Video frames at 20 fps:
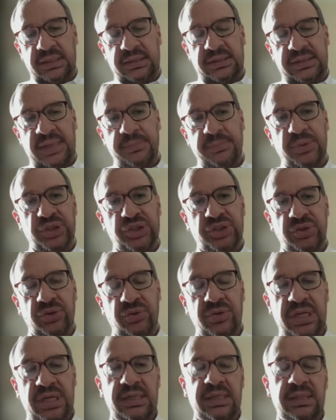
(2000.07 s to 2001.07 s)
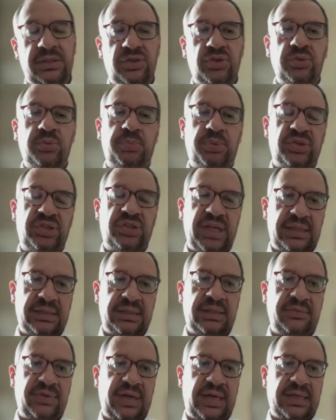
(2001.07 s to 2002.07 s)
temperature needed to
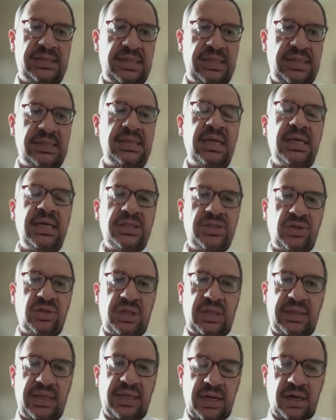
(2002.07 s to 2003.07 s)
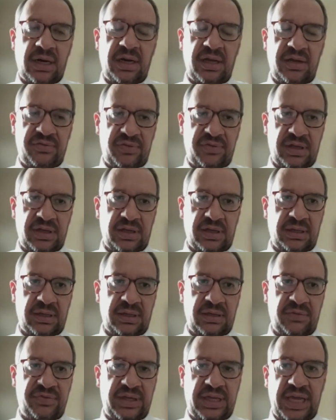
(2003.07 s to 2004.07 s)
protect the vaccines so that they are
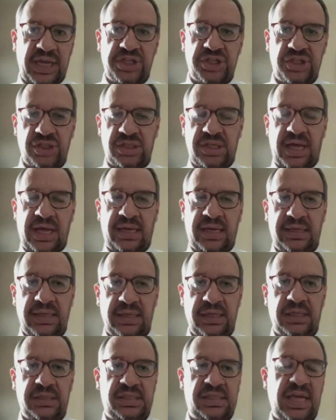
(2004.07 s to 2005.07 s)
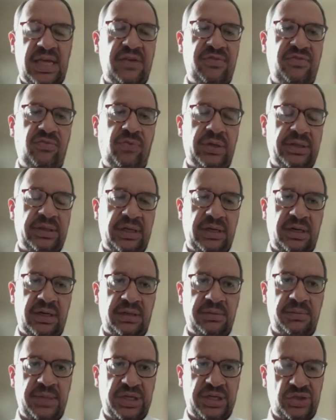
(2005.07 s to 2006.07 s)
efficacious and safe when they are
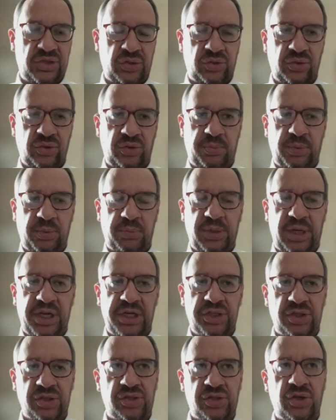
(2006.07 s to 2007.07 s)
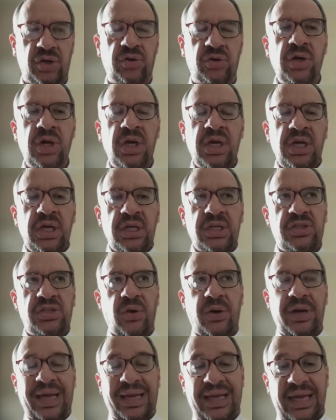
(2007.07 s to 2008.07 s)
administered to the population. So
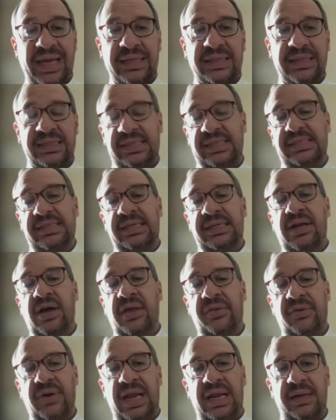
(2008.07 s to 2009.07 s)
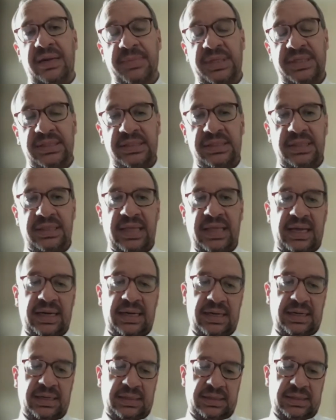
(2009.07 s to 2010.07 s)
again, this is another element that